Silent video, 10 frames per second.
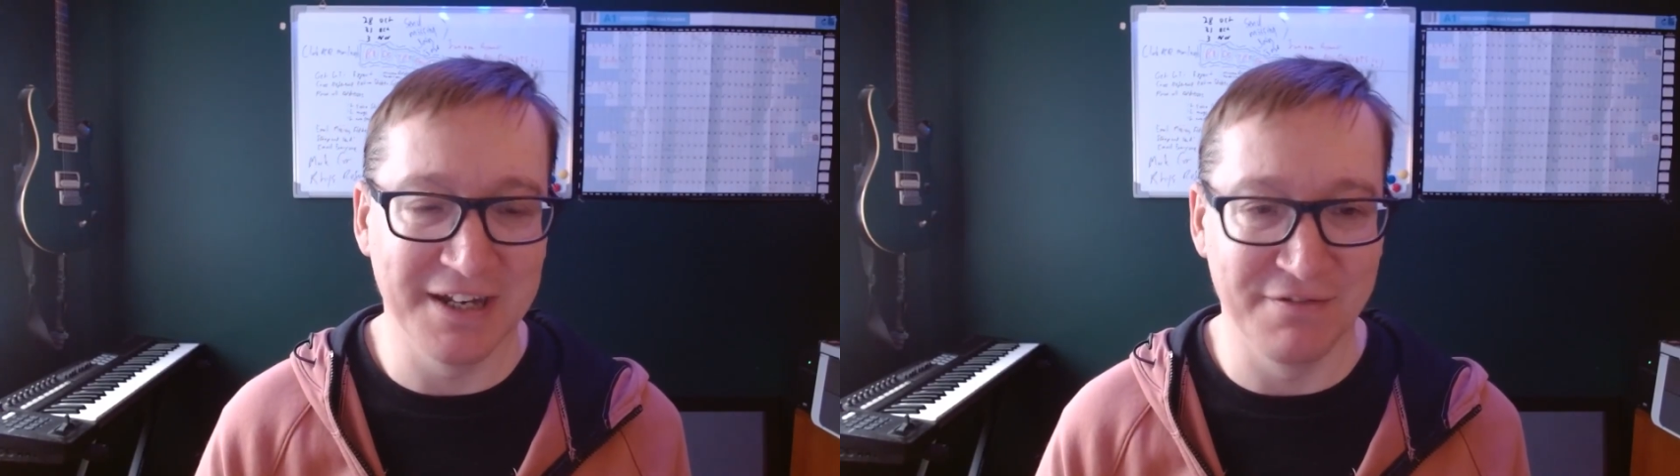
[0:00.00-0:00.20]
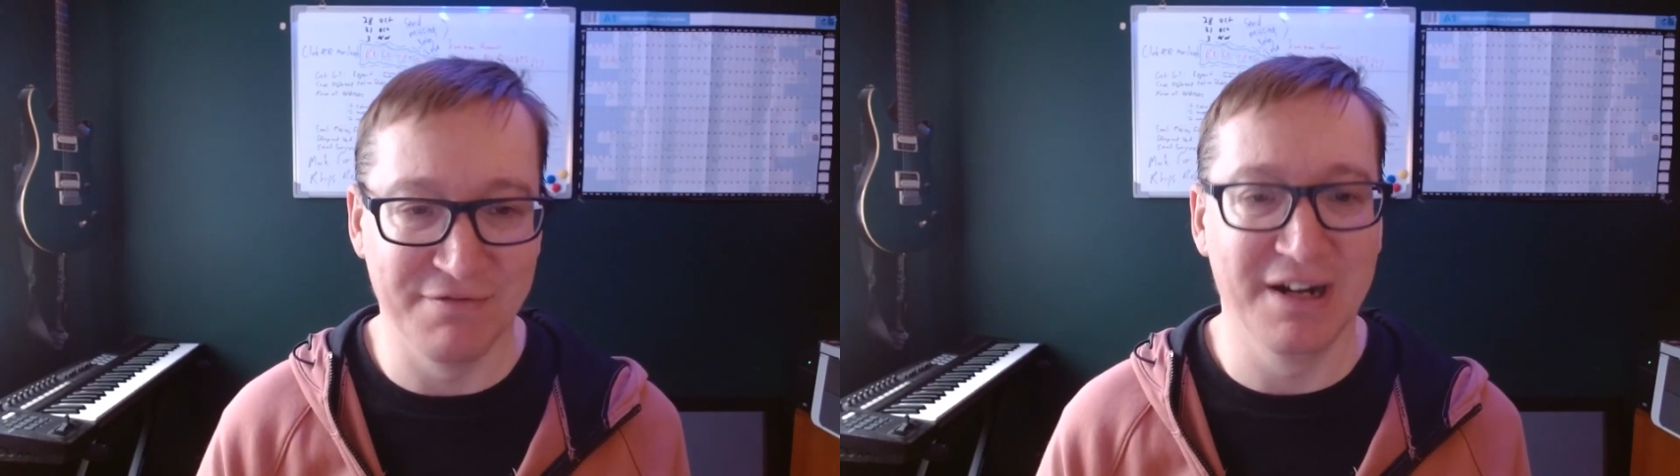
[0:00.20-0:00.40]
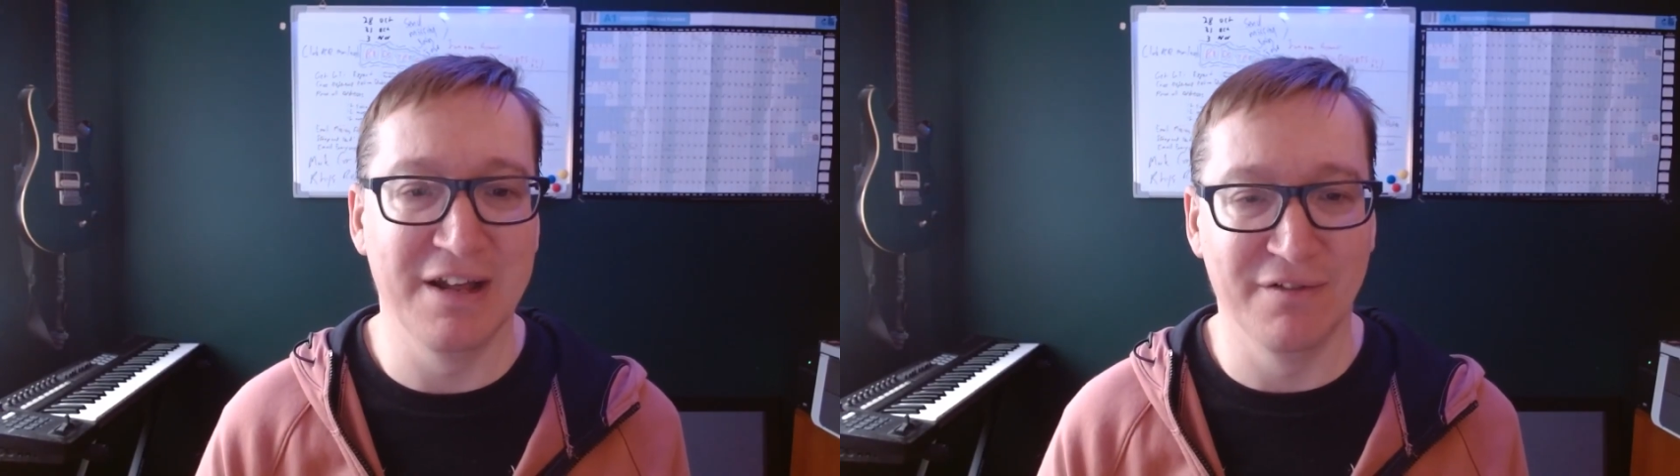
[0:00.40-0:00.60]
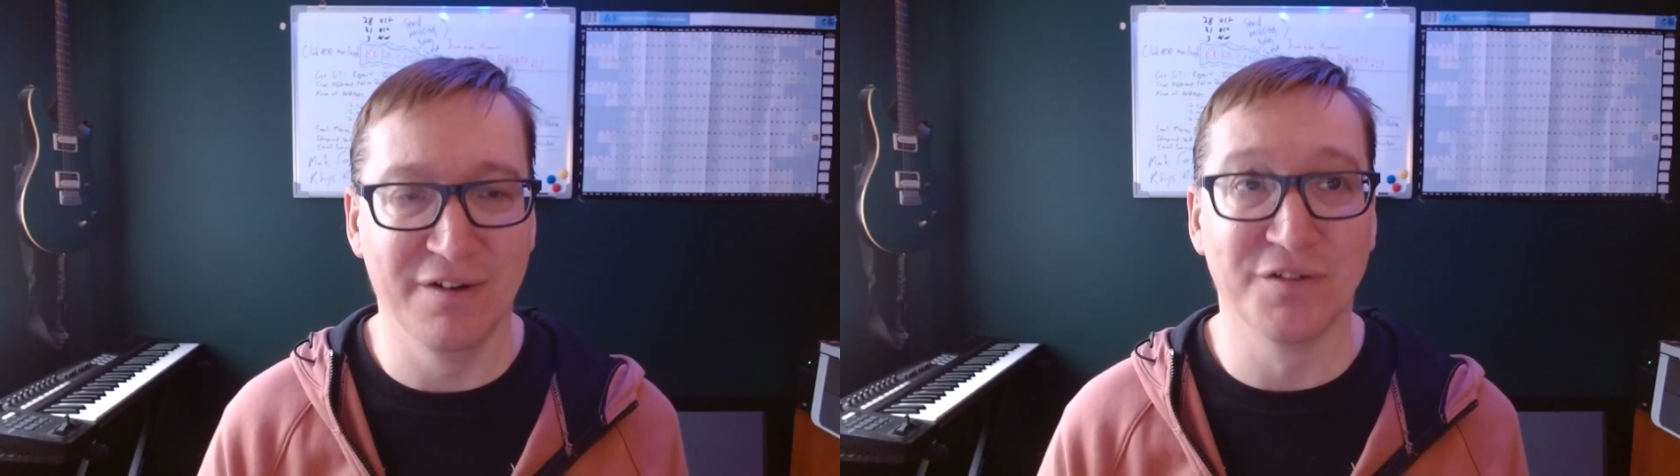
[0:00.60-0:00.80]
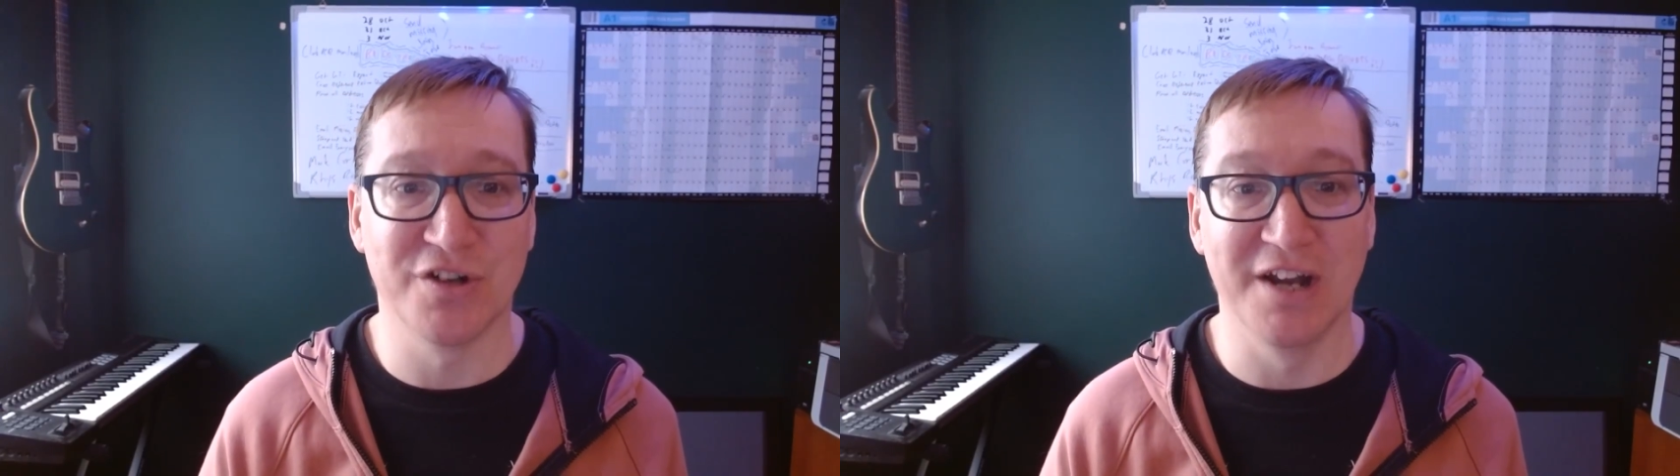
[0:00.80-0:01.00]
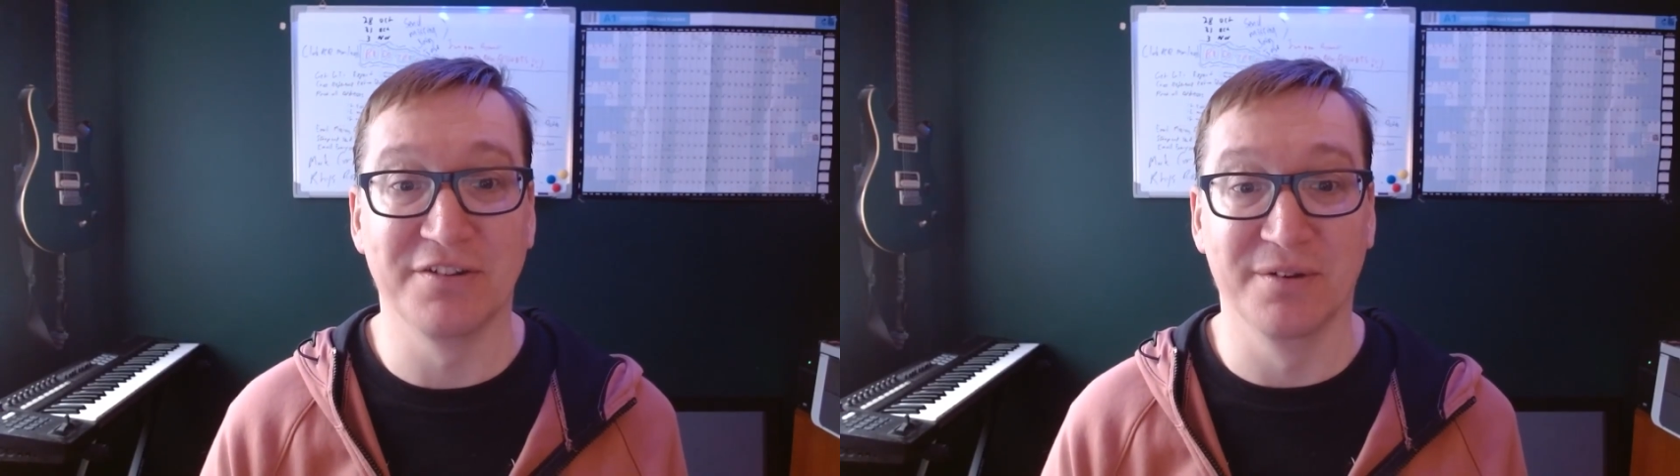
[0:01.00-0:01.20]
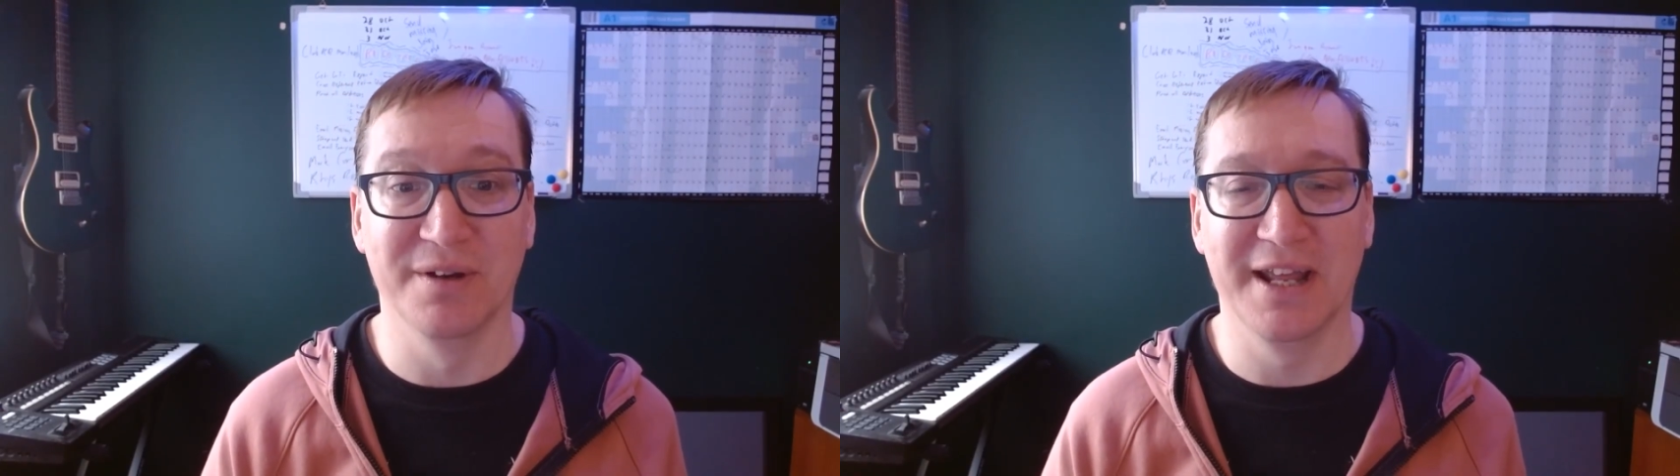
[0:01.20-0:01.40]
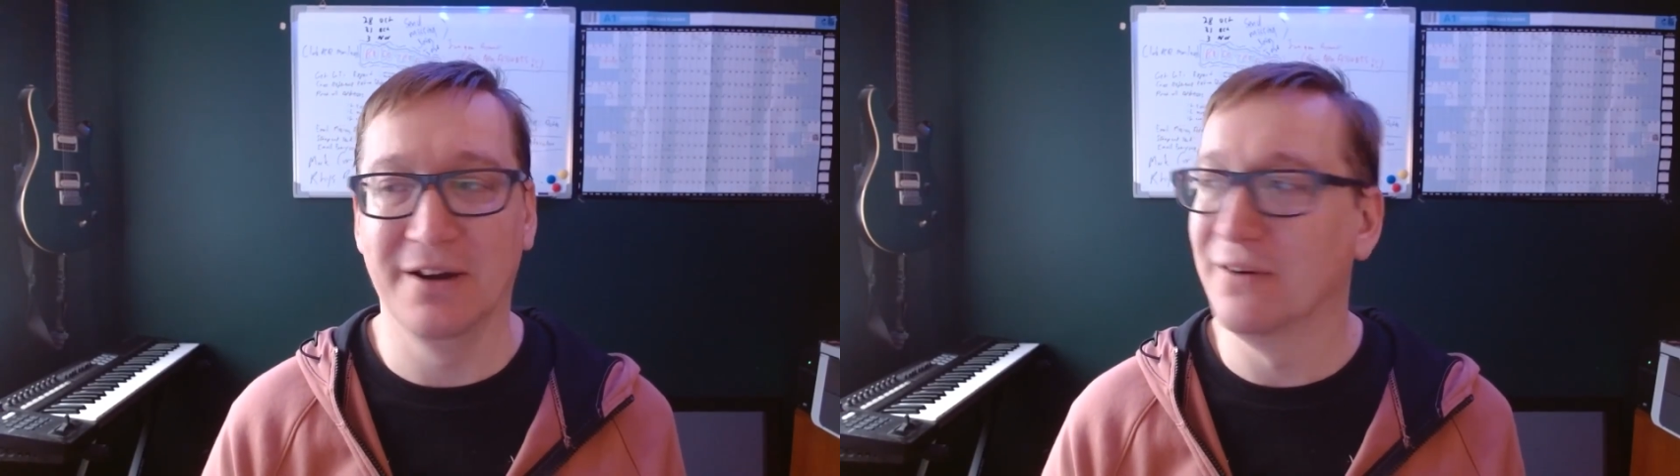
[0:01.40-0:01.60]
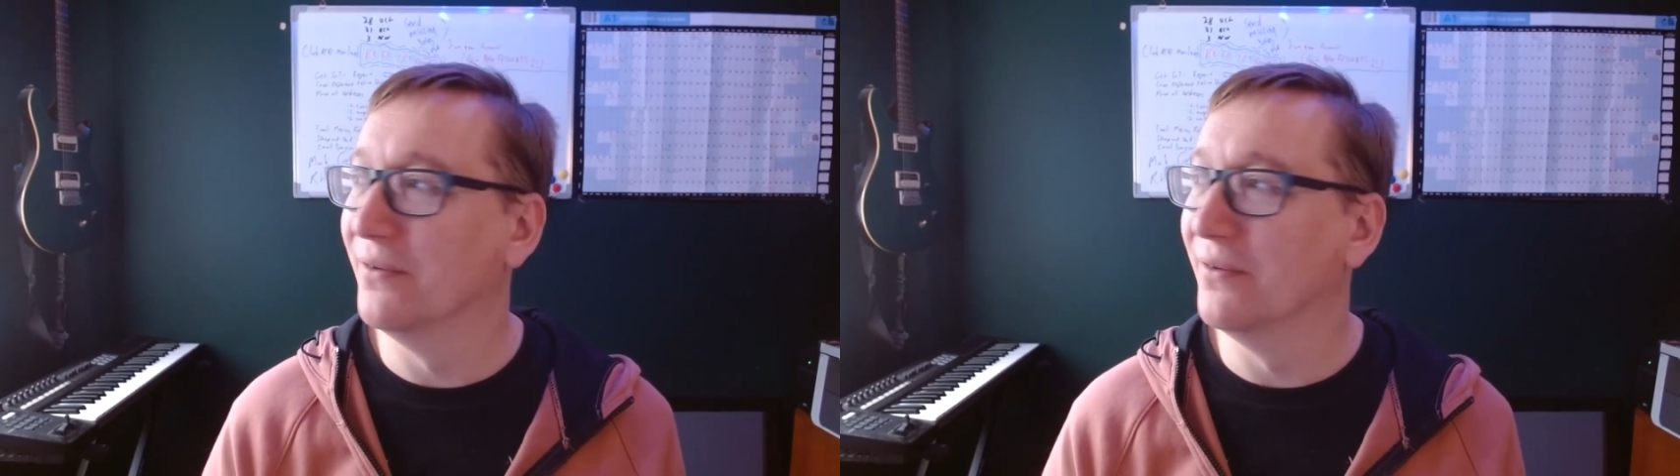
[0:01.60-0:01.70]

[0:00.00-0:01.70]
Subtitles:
different level of stress to it now.